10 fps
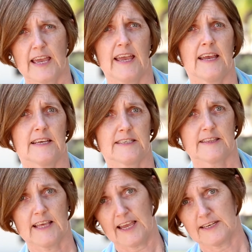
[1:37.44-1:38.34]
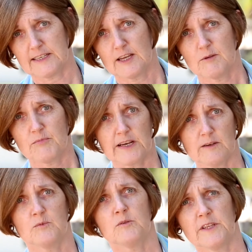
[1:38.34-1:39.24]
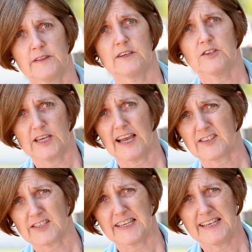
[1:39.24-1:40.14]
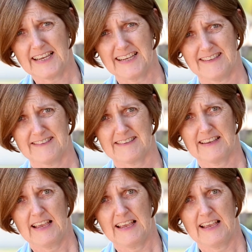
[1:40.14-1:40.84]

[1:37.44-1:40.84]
care to that pregnant woman that she actually needs.